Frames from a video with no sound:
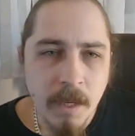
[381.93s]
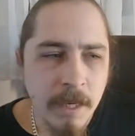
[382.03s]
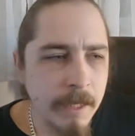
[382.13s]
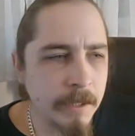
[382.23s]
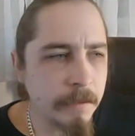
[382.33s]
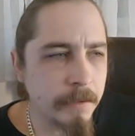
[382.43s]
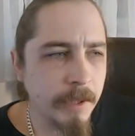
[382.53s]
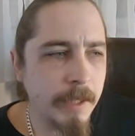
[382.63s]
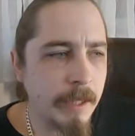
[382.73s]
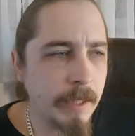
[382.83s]
because
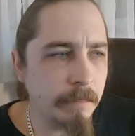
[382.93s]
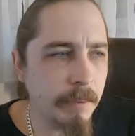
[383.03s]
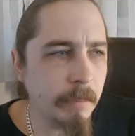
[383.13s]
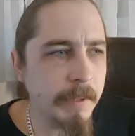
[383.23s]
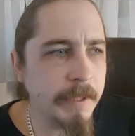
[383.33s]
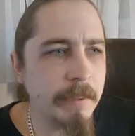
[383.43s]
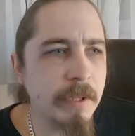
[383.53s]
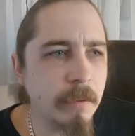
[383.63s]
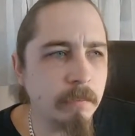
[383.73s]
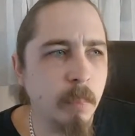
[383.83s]
probably in
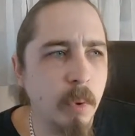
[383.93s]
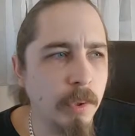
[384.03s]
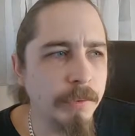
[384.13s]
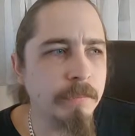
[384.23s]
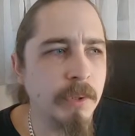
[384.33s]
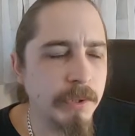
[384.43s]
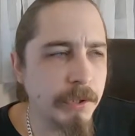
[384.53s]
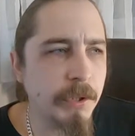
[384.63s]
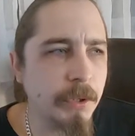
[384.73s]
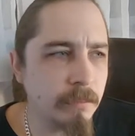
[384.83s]
episode 1 or
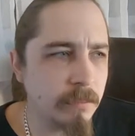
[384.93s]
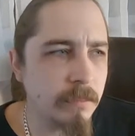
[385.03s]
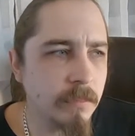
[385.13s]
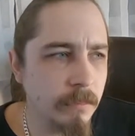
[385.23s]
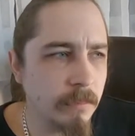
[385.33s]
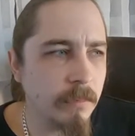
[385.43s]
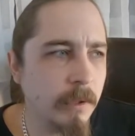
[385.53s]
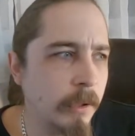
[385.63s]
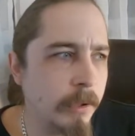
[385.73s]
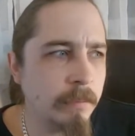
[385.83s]
2
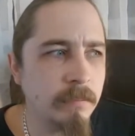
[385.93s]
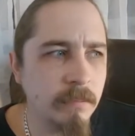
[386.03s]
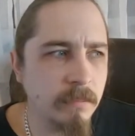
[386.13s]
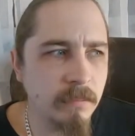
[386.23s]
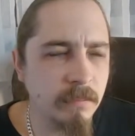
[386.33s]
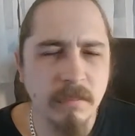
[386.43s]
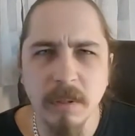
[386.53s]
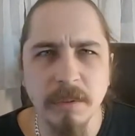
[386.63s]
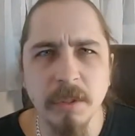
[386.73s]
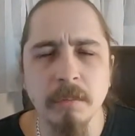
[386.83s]
or
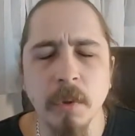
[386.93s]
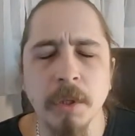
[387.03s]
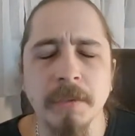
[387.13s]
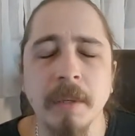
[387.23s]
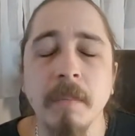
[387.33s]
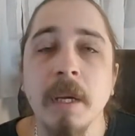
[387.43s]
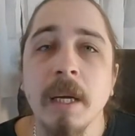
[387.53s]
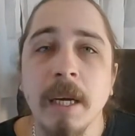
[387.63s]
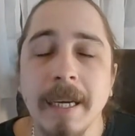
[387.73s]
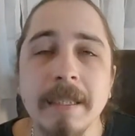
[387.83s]
a few more of them,
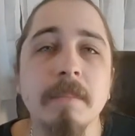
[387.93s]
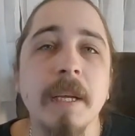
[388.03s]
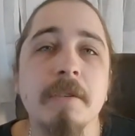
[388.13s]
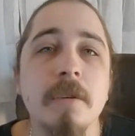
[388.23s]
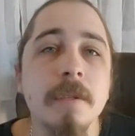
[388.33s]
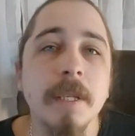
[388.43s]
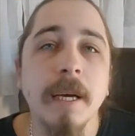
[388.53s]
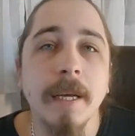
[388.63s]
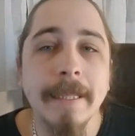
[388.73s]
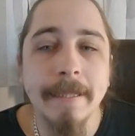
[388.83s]
I didn't mention
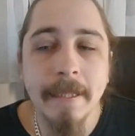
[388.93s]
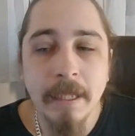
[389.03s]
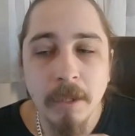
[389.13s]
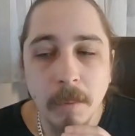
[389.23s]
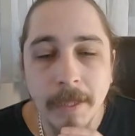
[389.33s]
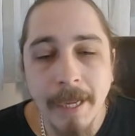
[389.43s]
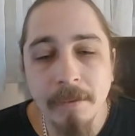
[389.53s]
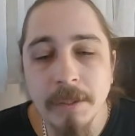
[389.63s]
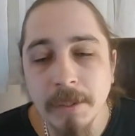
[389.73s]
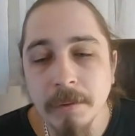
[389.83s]
that we
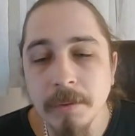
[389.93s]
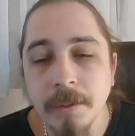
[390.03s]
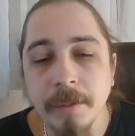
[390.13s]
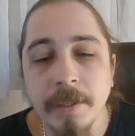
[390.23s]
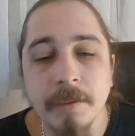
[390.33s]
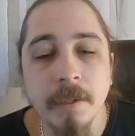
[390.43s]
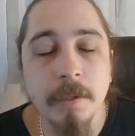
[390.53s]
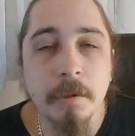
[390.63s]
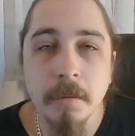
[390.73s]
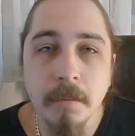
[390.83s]
haven't done the
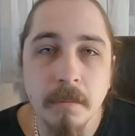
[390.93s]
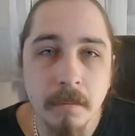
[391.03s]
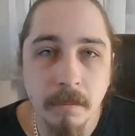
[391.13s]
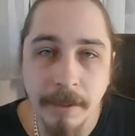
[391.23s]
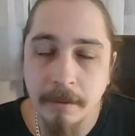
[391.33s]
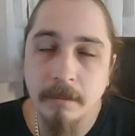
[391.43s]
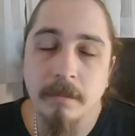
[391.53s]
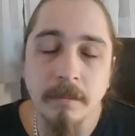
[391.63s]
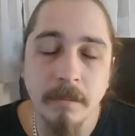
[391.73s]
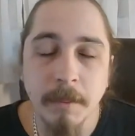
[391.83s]
research. Well,
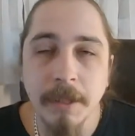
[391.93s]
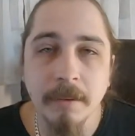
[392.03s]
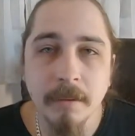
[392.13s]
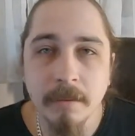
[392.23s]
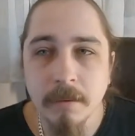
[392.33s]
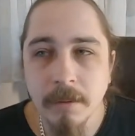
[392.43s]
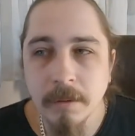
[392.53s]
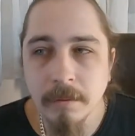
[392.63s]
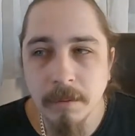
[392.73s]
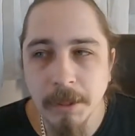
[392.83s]
I mean,
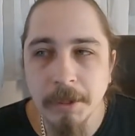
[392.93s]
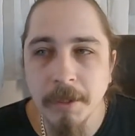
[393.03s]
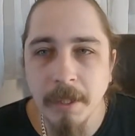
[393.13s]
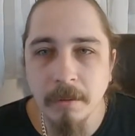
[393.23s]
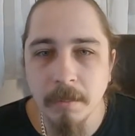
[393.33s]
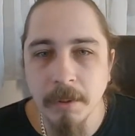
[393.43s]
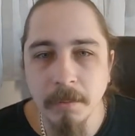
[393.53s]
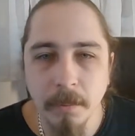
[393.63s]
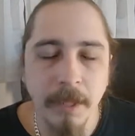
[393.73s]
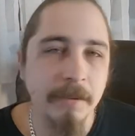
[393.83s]
we do now,
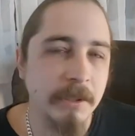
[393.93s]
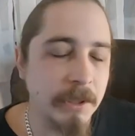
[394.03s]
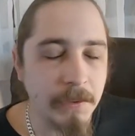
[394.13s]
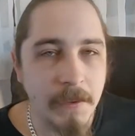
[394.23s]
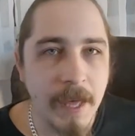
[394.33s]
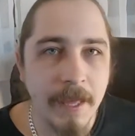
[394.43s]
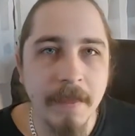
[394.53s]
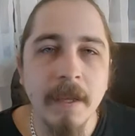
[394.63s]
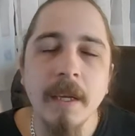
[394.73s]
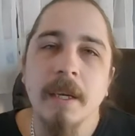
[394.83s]
but we haven't done
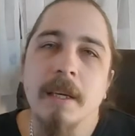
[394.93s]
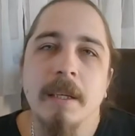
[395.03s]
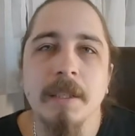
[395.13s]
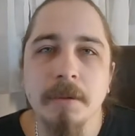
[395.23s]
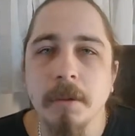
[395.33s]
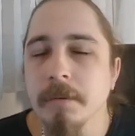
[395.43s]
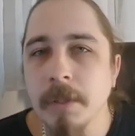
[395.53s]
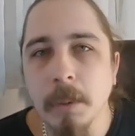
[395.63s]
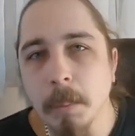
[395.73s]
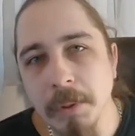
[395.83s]
then because
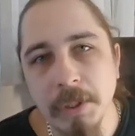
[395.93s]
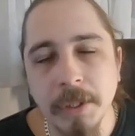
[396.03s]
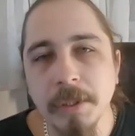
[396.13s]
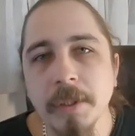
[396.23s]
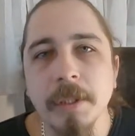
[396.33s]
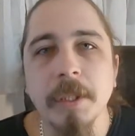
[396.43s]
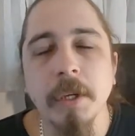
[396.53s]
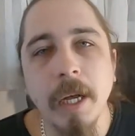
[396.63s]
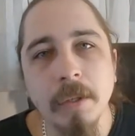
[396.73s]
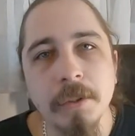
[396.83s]
we obviously didn't
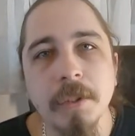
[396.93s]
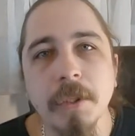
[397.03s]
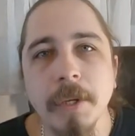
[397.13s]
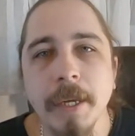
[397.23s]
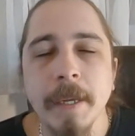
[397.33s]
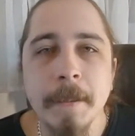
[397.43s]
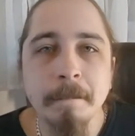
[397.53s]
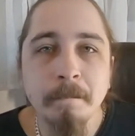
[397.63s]
know how to do it.